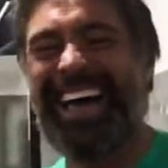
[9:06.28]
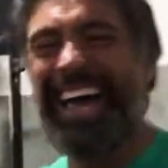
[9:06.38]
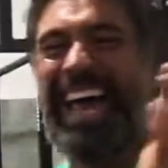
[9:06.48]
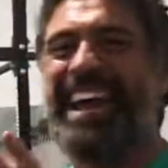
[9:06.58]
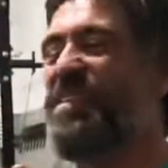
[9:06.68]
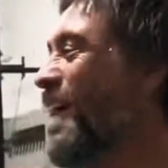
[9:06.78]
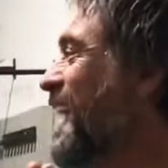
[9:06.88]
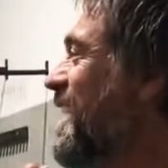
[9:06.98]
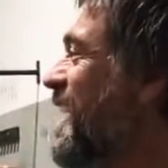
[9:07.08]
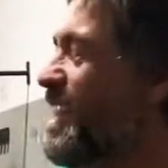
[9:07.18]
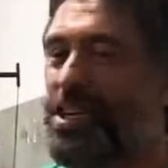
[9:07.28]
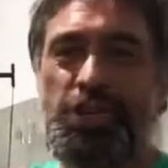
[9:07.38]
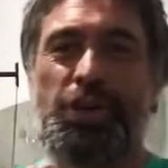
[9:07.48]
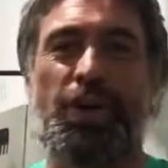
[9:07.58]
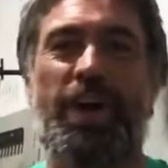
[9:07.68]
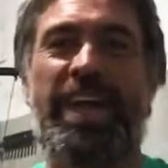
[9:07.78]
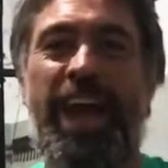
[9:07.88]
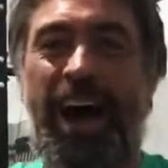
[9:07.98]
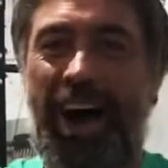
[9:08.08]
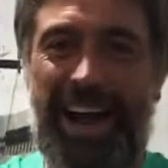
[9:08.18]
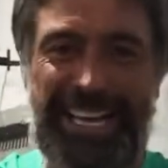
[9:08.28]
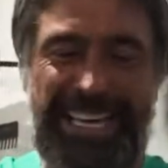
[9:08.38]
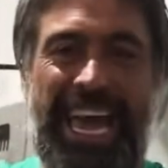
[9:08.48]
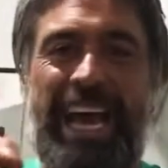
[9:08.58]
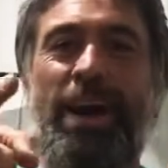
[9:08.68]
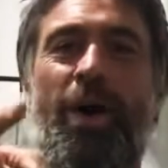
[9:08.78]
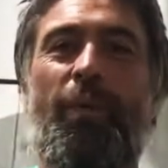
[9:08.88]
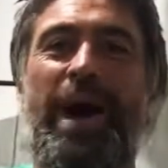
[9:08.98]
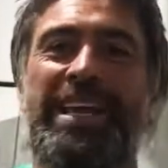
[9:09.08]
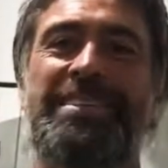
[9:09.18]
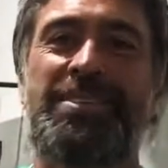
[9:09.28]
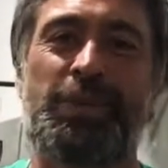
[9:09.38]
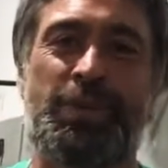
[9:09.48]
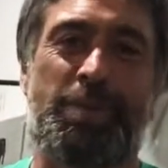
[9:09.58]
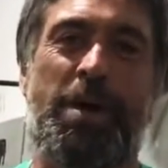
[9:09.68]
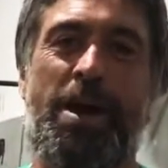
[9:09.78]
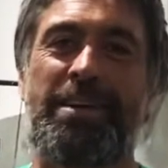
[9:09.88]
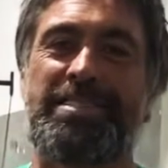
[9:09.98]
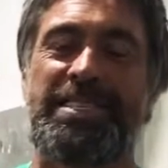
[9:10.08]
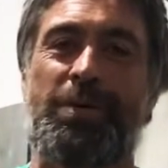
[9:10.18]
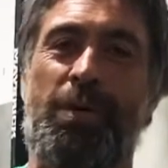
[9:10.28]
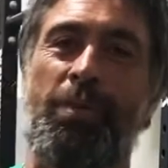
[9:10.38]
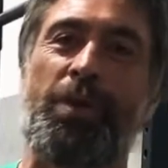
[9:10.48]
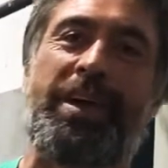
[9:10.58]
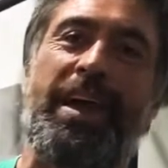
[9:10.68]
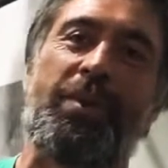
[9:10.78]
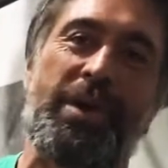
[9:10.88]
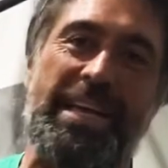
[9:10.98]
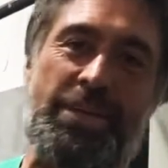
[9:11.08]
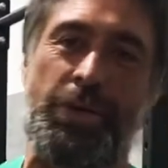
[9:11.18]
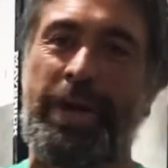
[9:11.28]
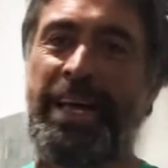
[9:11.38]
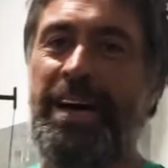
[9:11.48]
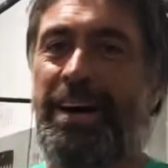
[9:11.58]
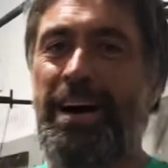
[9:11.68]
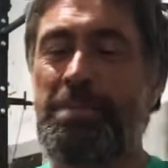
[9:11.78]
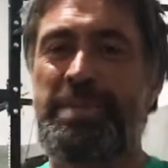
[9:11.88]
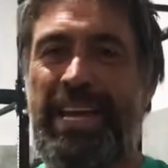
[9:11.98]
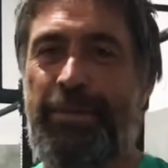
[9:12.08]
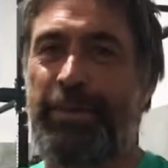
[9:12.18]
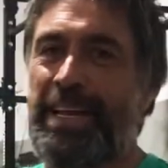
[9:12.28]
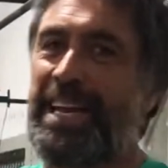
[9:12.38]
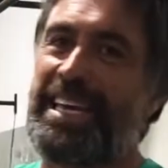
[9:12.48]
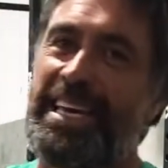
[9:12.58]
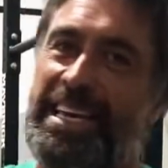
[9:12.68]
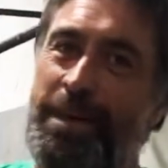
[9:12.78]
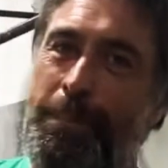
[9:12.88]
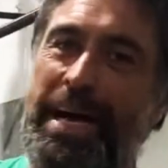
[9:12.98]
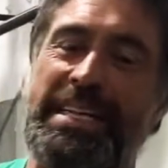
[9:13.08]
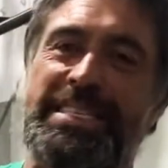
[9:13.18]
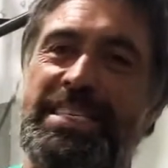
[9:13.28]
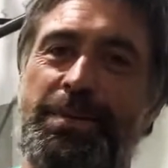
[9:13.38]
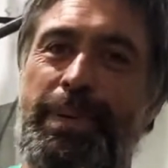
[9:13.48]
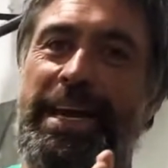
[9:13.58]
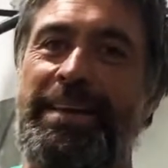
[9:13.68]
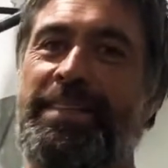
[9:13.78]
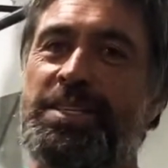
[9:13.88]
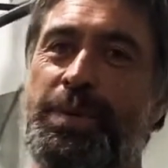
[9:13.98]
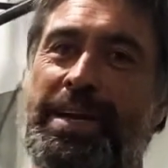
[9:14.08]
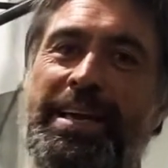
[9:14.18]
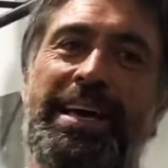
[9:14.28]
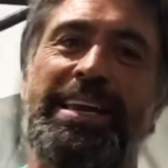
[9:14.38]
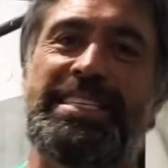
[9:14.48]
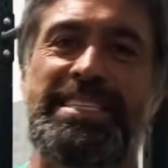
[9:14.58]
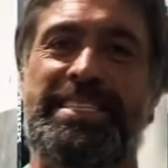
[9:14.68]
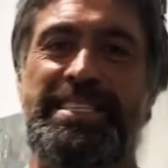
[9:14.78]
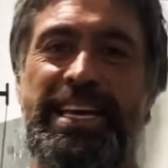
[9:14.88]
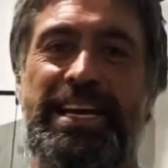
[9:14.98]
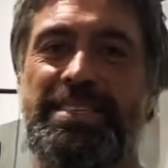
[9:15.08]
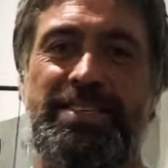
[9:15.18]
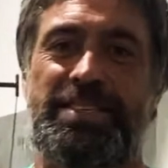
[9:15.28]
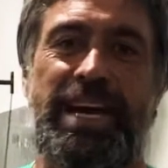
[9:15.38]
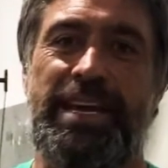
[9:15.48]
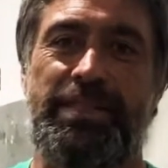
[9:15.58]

Anyway, enjoy. I cannot wait until tomorrow to see what workout we are doing. I'm definitely going to participate in this one, unless it's Zach's, because I hate